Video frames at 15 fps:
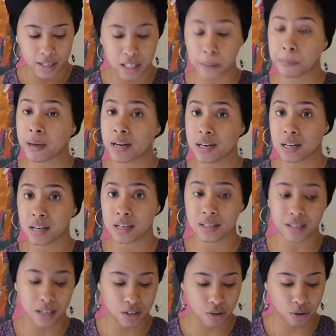dependent
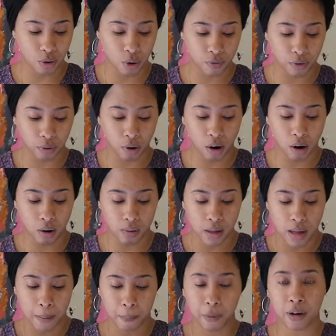and tender overall,
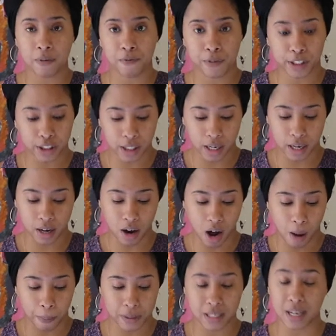but efficient and
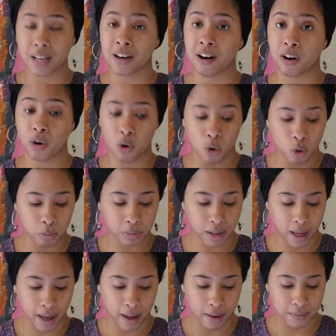competent in our home
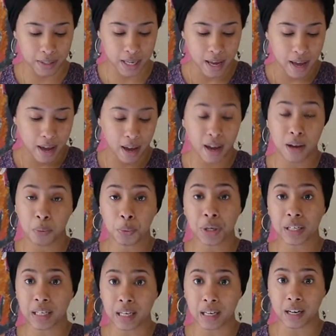lives and
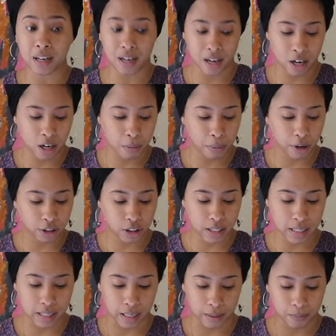when needed in an
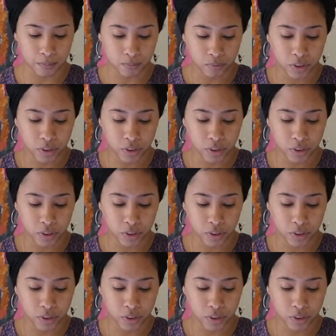emergency.